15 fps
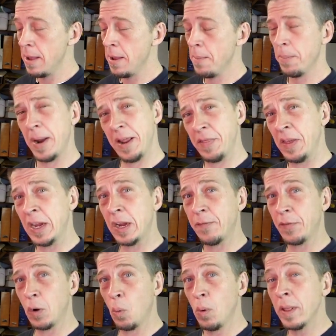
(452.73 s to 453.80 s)
But I think if
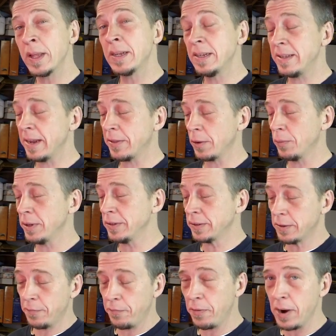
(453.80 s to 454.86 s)
you're willing to take the risk
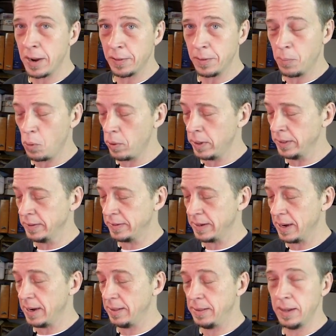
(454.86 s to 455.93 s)
of frying the board
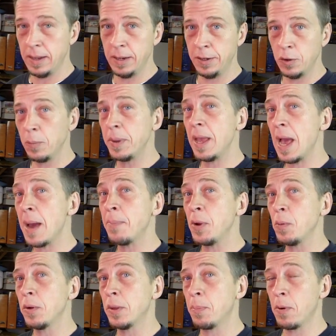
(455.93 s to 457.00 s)
inside, then you'll be happy
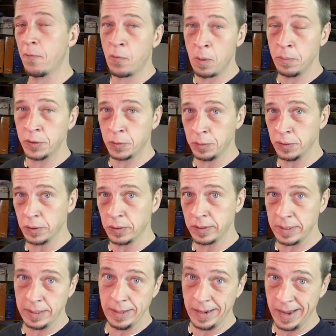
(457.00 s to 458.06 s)
with the performance results
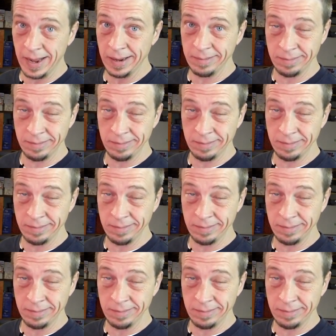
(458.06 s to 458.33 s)
that you get.